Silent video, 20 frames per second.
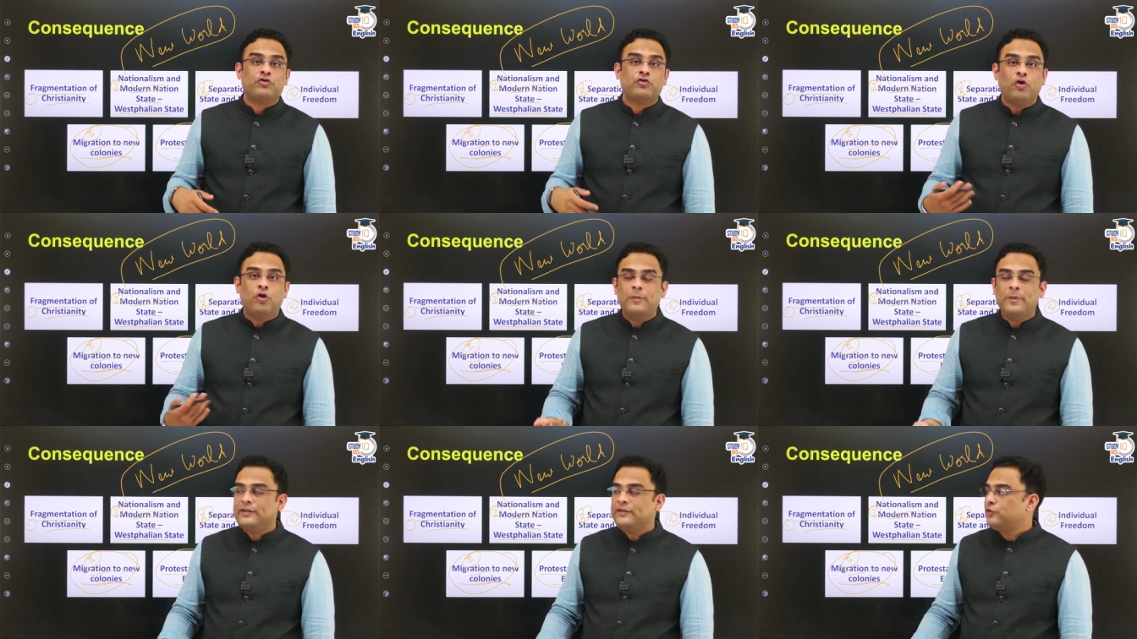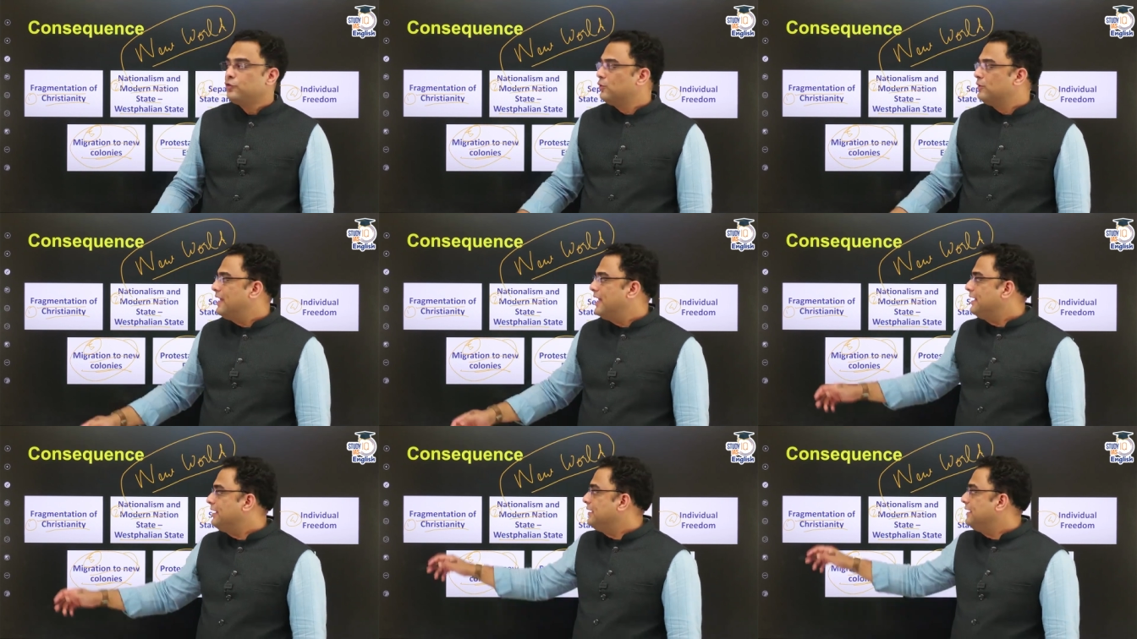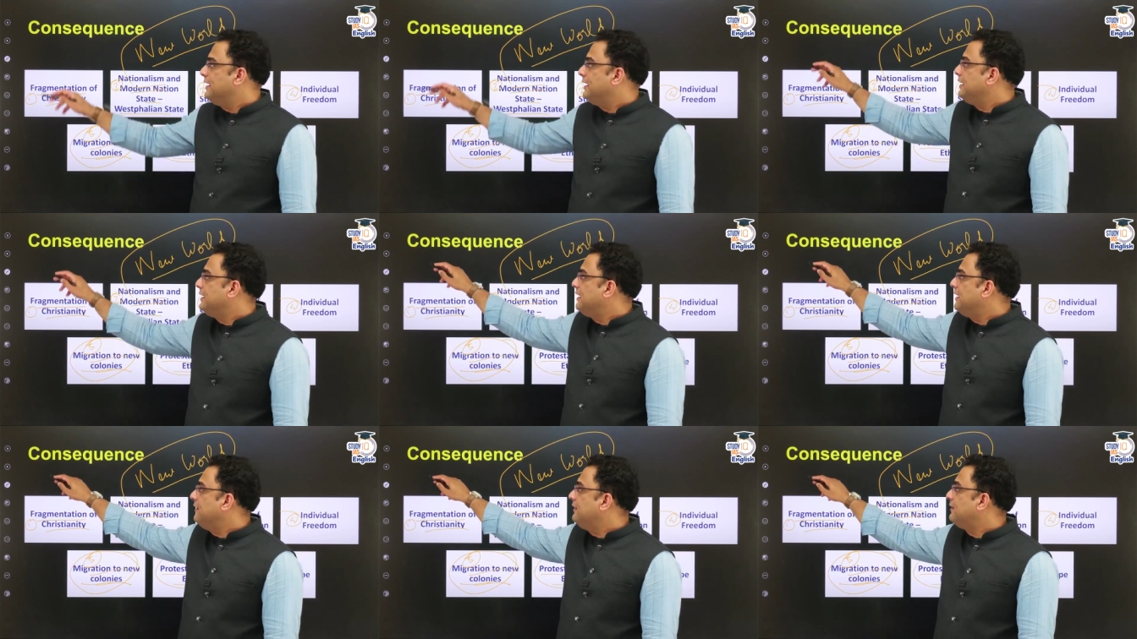So much so that in
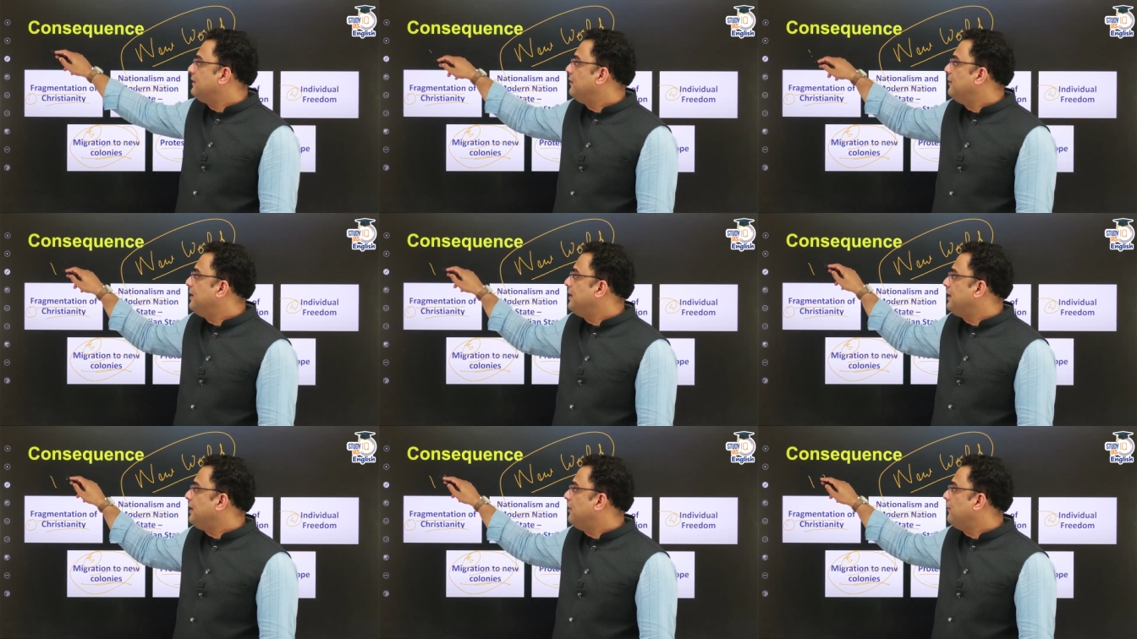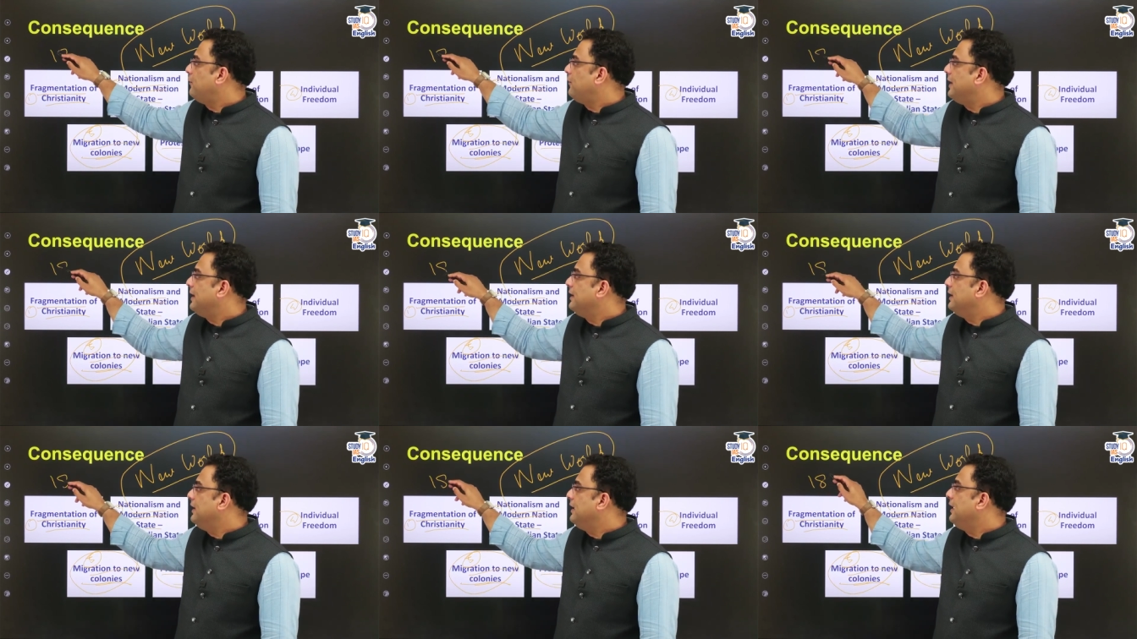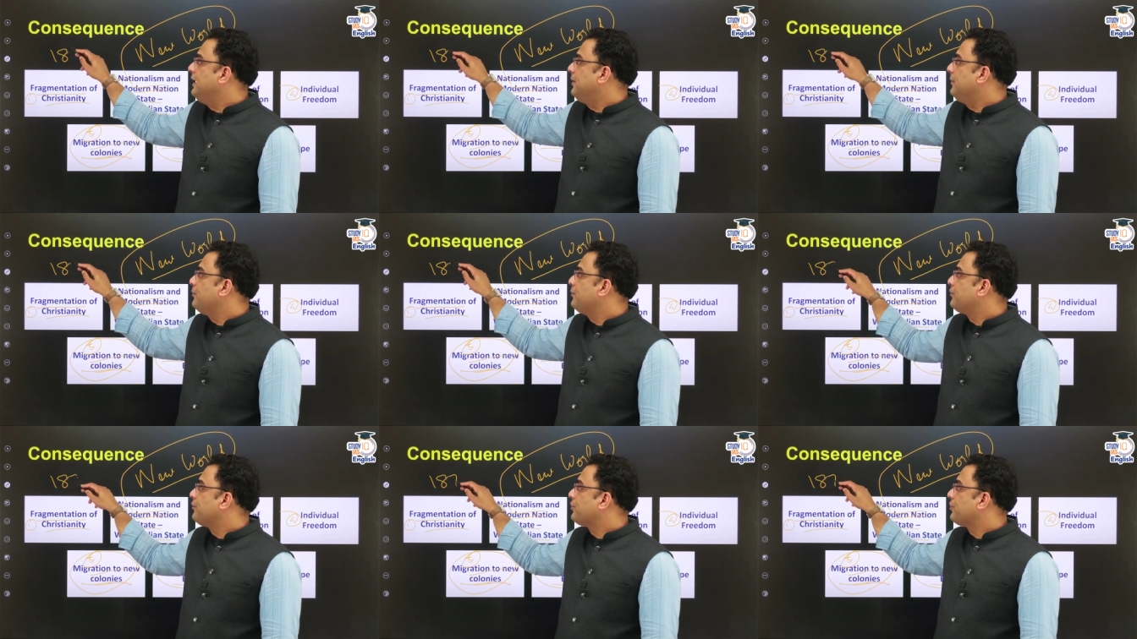eighteen seventy,
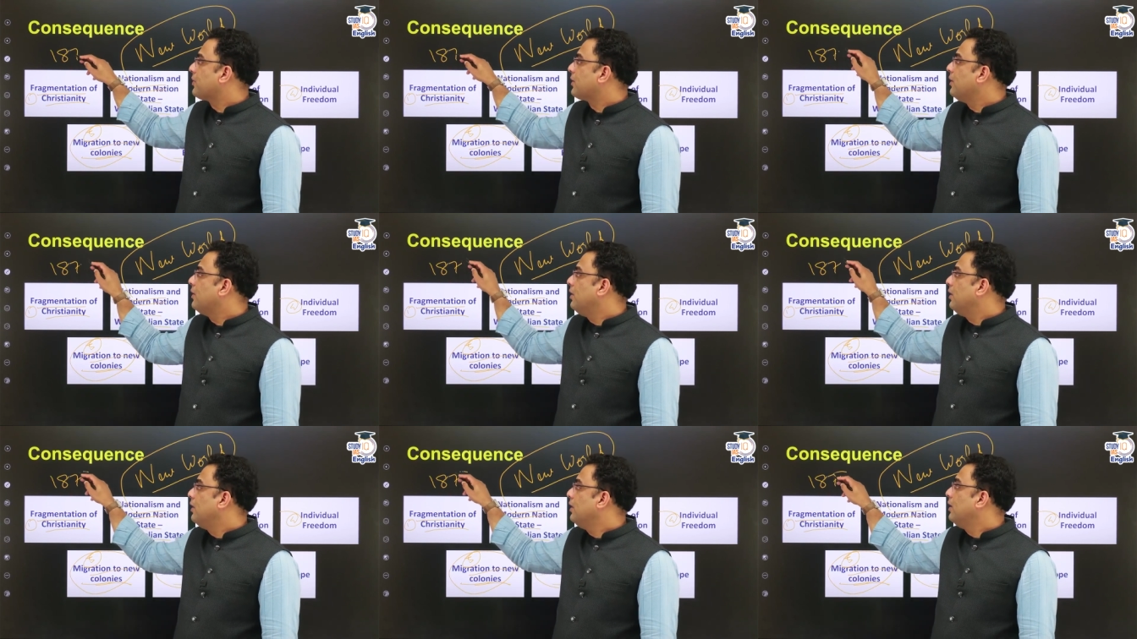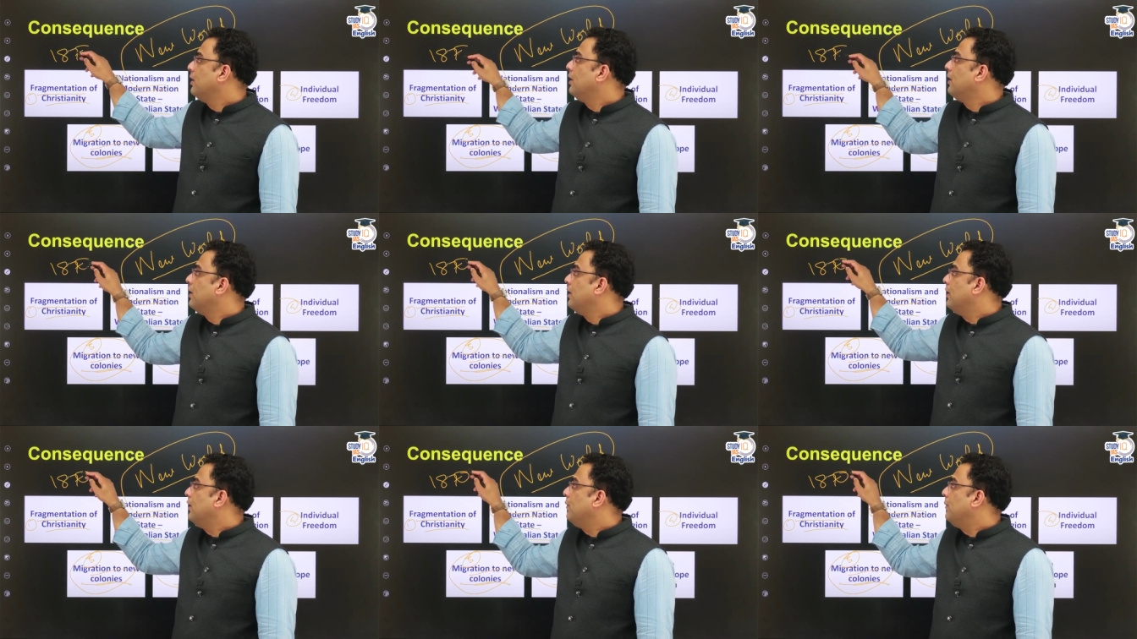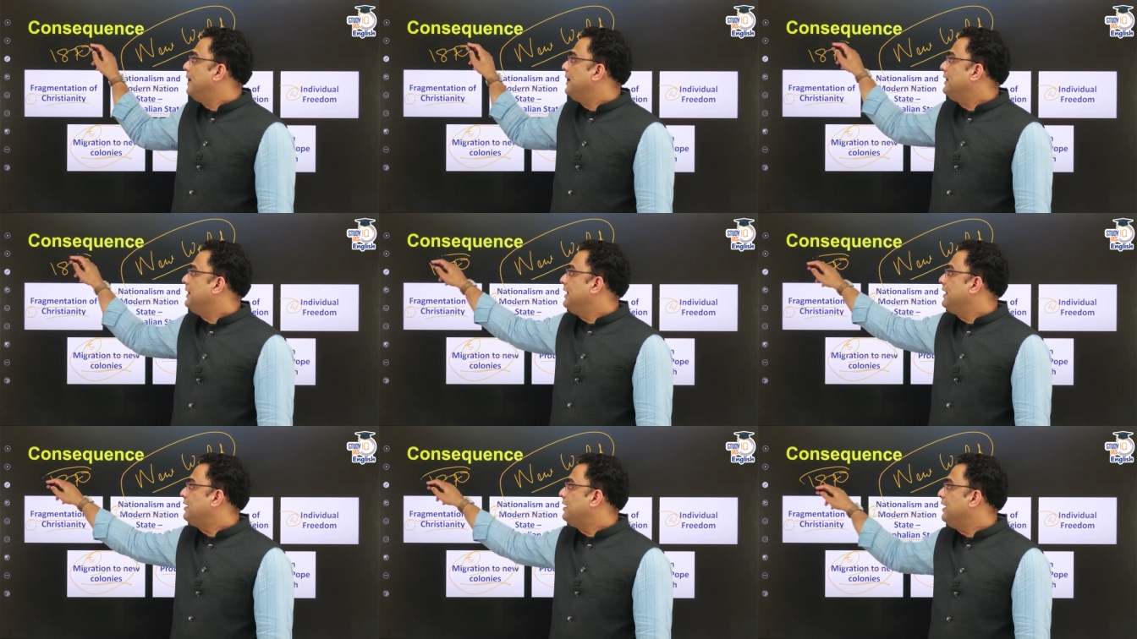finally,
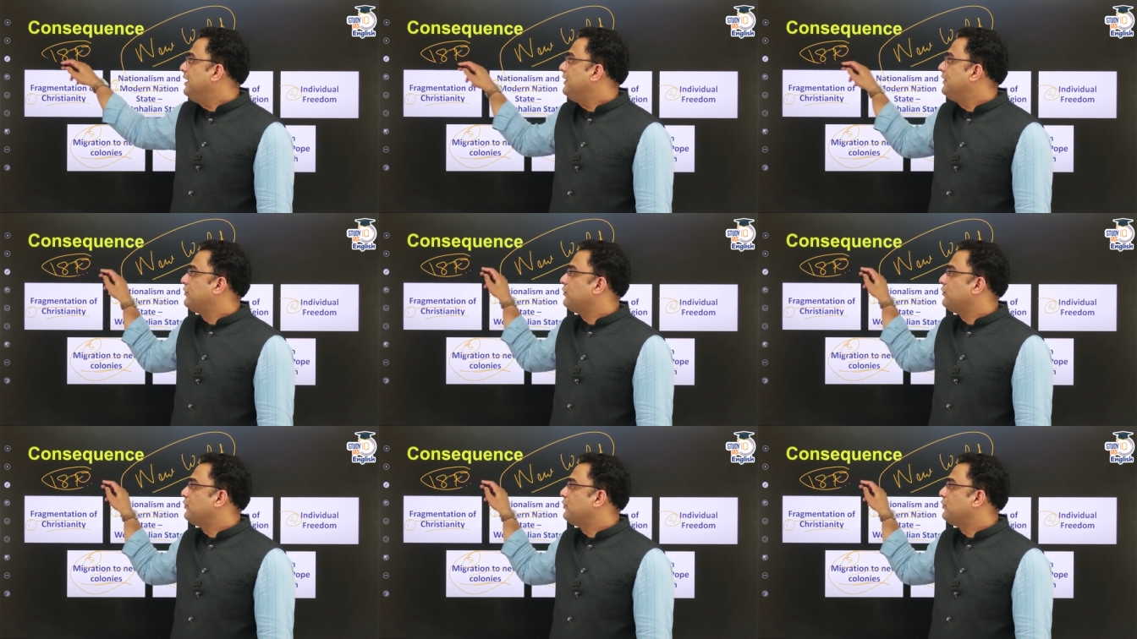when Italy